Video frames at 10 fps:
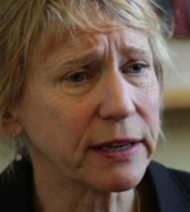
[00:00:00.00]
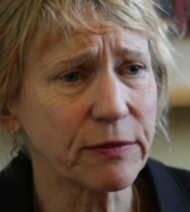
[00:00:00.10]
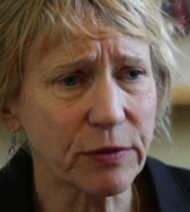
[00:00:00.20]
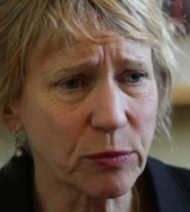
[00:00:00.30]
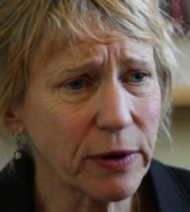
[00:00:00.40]

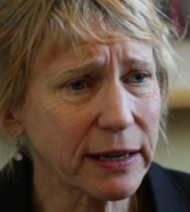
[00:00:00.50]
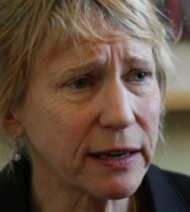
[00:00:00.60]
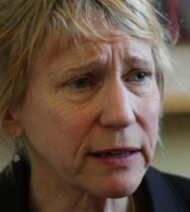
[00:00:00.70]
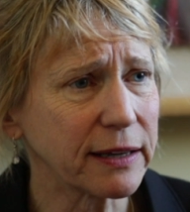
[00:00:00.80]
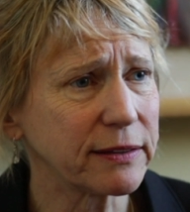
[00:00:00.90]
If we
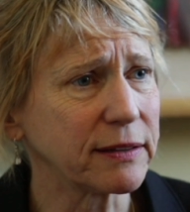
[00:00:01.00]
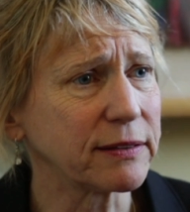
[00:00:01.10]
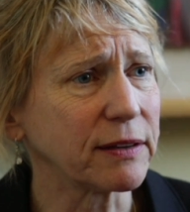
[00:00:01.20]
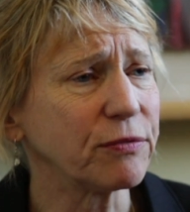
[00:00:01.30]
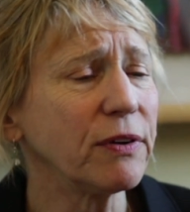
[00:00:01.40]
recognize
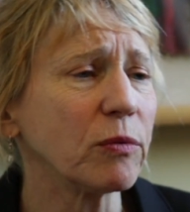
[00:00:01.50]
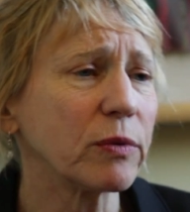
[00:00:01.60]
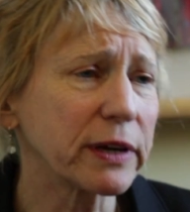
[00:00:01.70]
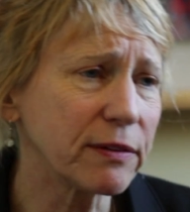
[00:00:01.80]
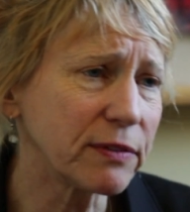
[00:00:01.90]
this up front,
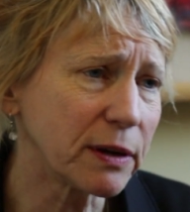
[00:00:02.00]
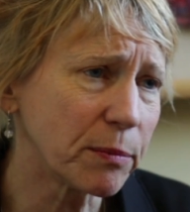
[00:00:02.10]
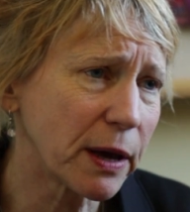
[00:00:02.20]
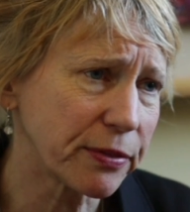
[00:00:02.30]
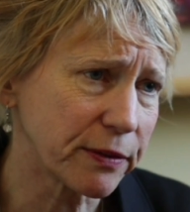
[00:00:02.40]
we're given a
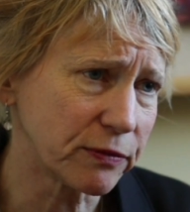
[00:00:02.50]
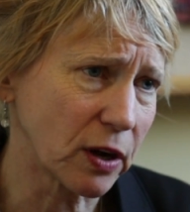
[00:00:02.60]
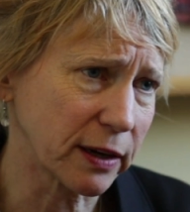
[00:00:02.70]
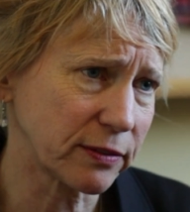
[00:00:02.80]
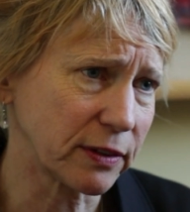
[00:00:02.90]
month of
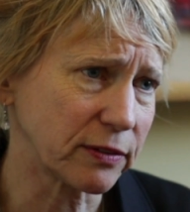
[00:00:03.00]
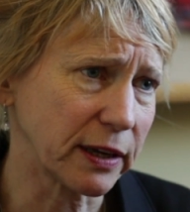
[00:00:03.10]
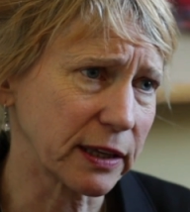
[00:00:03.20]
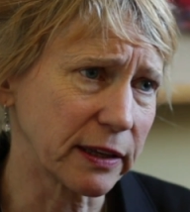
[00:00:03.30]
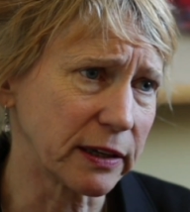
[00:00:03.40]

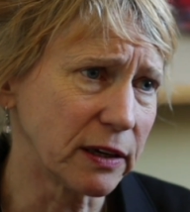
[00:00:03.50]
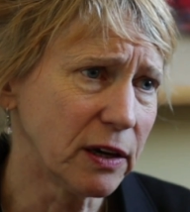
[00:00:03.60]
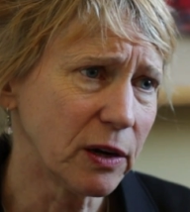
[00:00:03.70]
doxycycline.